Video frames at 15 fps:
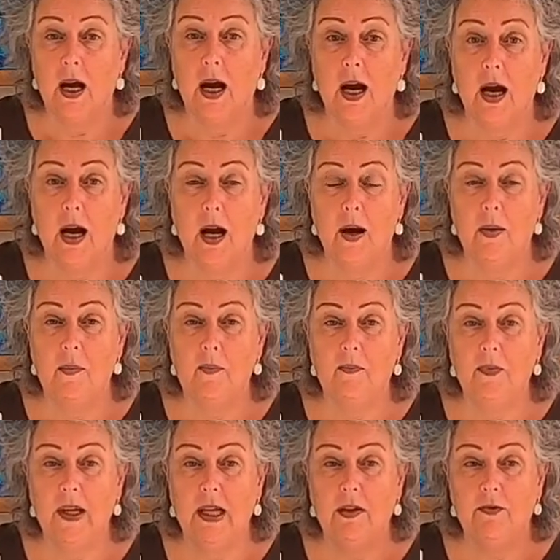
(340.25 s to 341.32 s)

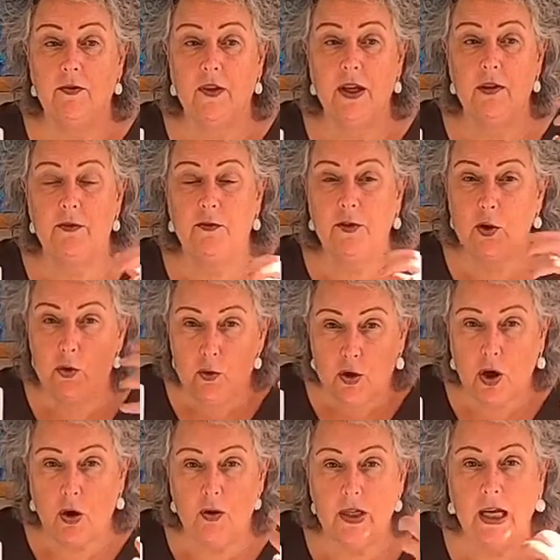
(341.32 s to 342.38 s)
If you
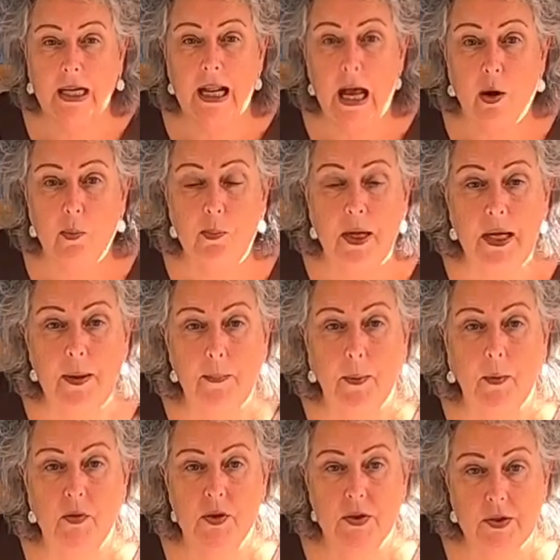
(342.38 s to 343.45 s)
don't allow
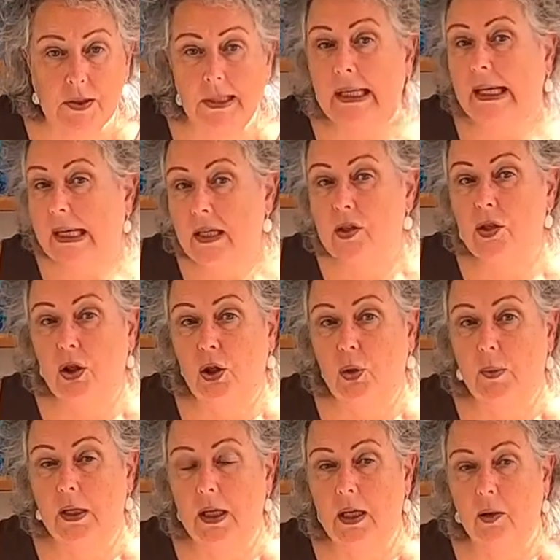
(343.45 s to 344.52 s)
people to see into
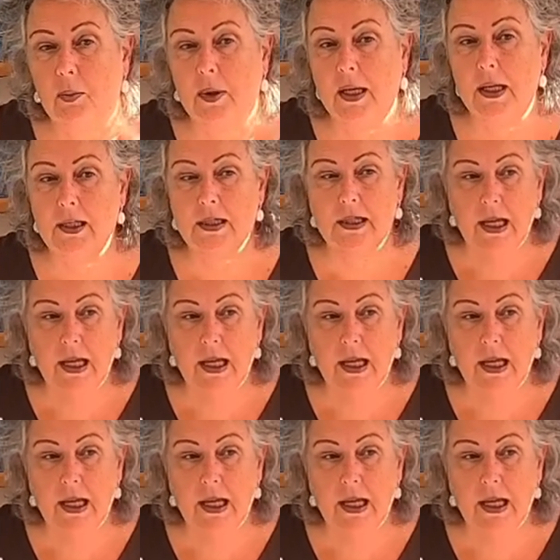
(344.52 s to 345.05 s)
you a little bit,